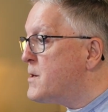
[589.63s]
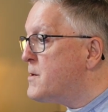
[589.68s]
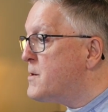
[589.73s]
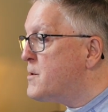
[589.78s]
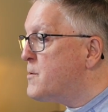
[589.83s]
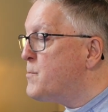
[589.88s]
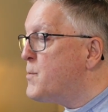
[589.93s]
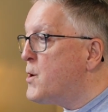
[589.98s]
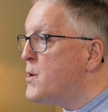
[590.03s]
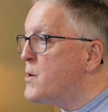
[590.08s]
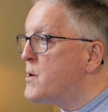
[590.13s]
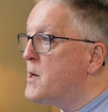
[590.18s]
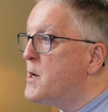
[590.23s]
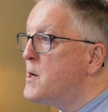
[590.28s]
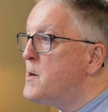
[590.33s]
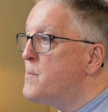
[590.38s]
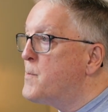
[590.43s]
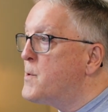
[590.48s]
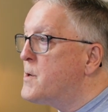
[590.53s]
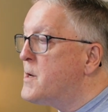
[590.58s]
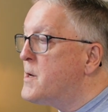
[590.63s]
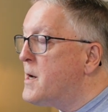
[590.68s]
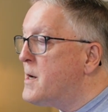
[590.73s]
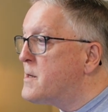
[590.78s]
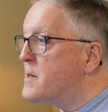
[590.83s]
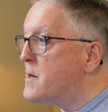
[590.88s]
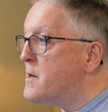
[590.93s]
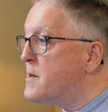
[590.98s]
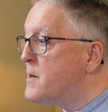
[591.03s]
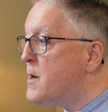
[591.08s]
is a bookkeeper
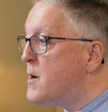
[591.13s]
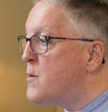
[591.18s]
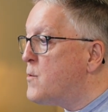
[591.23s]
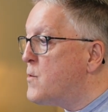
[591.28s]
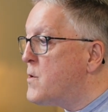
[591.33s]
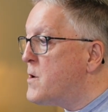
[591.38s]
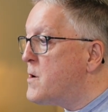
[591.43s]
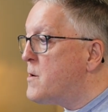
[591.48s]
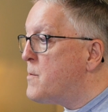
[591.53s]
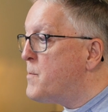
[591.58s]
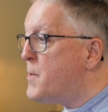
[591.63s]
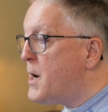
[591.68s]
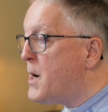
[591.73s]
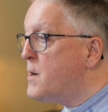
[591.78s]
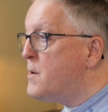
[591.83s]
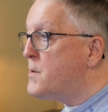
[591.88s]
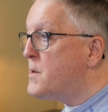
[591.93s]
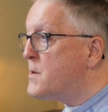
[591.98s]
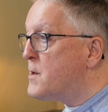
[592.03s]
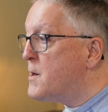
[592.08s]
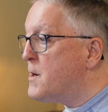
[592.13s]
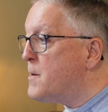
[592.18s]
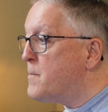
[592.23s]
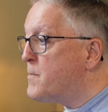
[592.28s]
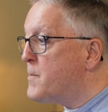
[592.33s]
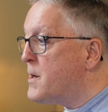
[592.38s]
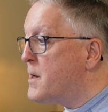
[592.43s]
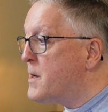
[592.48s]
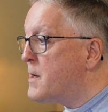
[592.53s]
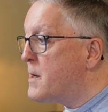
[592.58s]
doesn't know where to post
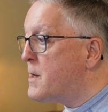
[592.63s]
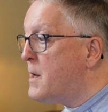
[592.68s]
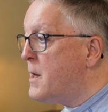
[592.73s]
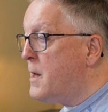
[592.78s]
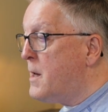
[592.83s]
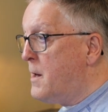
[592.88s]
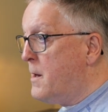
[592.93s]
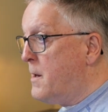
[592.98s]
something,